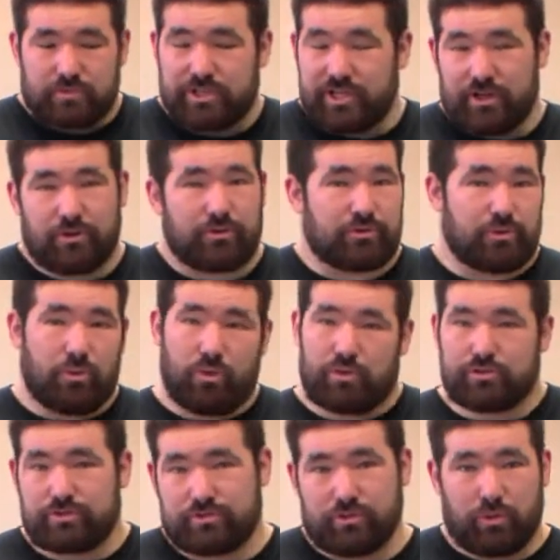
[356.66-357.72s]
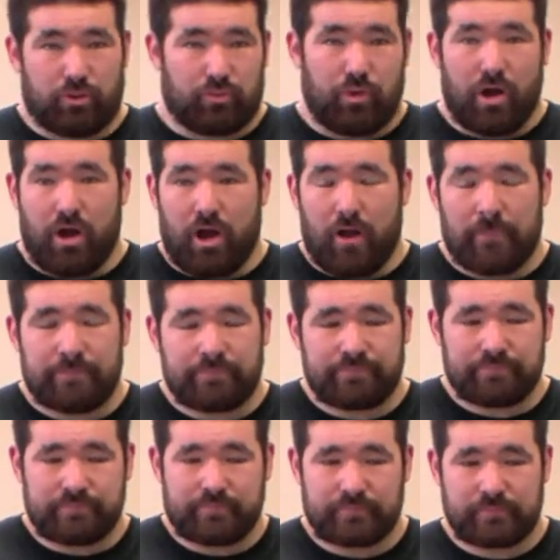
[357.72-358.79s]
geared or, or raw,
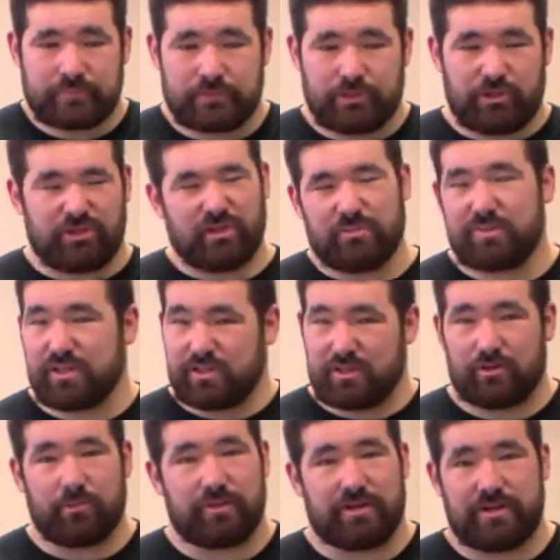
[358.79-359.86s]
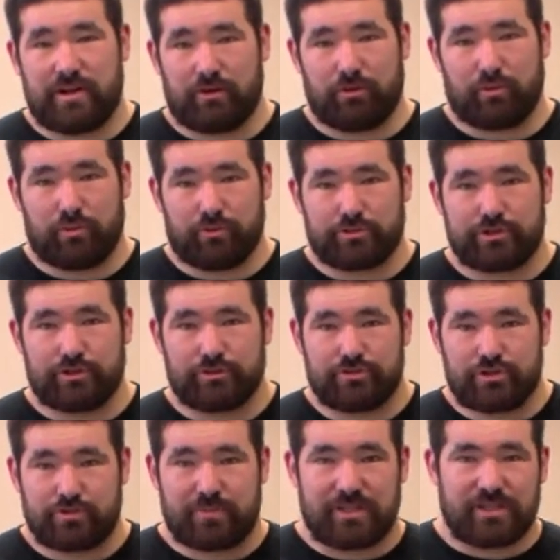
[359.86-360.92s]
you're going to be a little bit narrower too
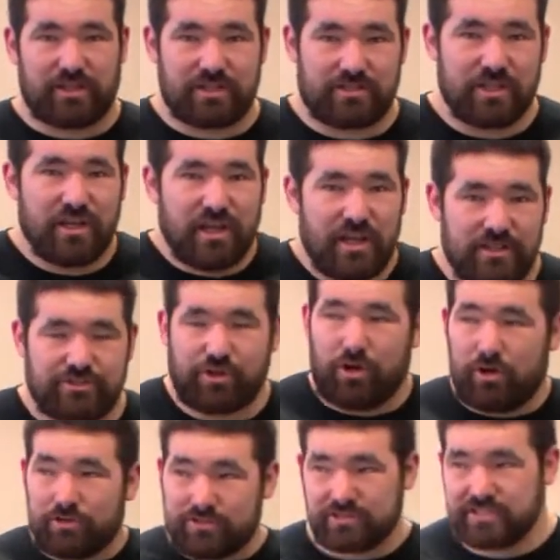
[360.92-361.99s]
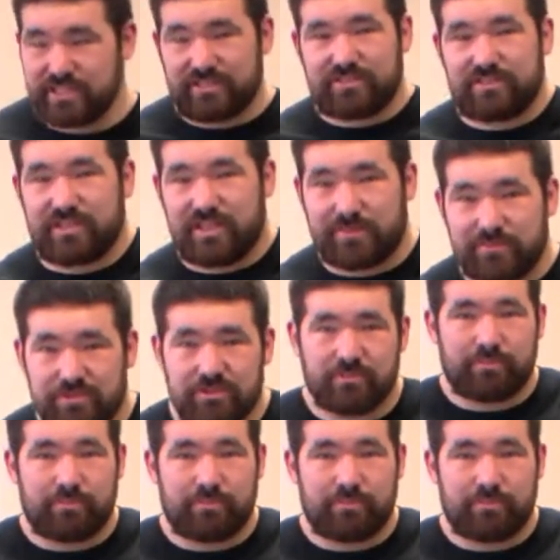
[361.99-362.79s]
just because it's hard to take steps,